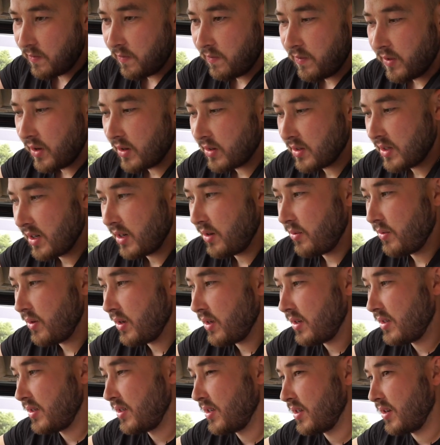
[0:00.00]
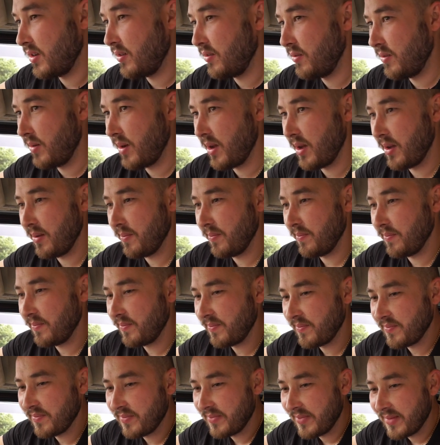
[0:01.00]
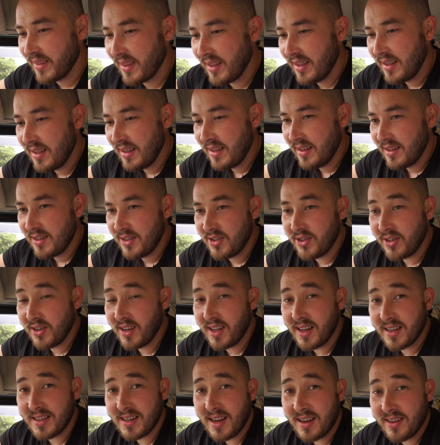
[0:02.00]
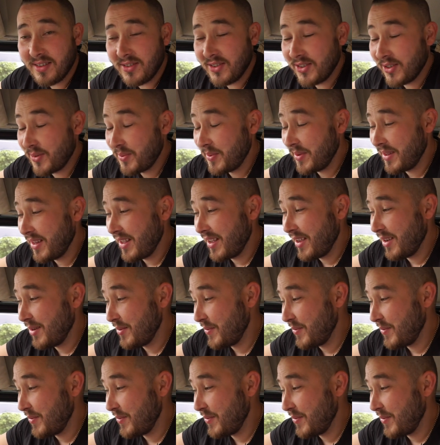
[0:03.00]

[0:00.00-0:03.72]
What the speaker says: fucked anyway. So shouldn't get tangled up in there,